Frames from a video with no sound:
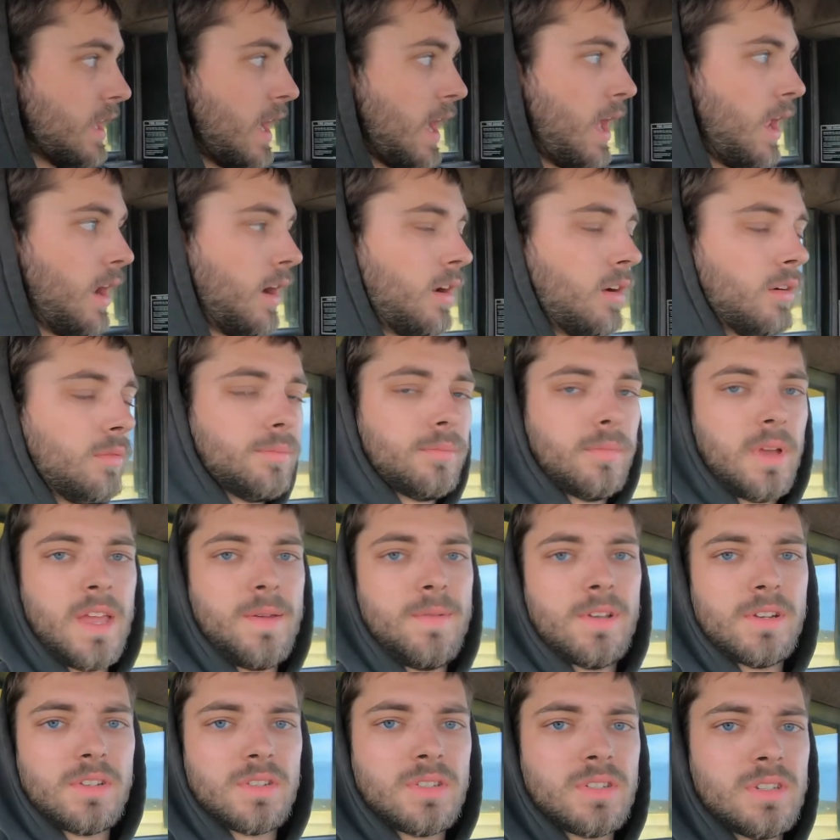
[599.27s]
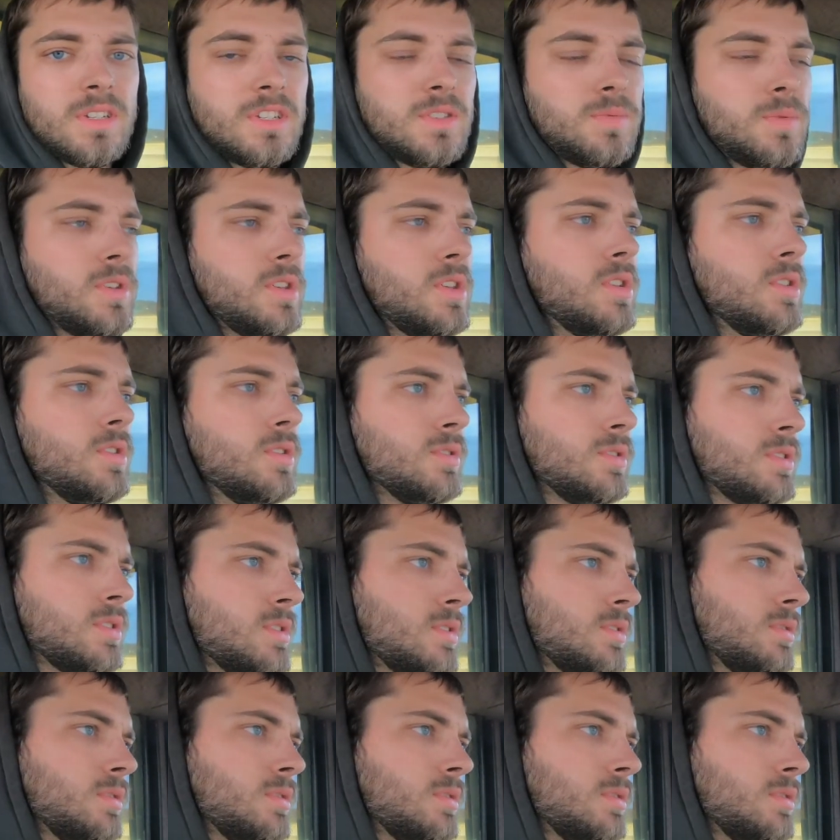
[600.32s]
I don't know, maybe it just needs to be used.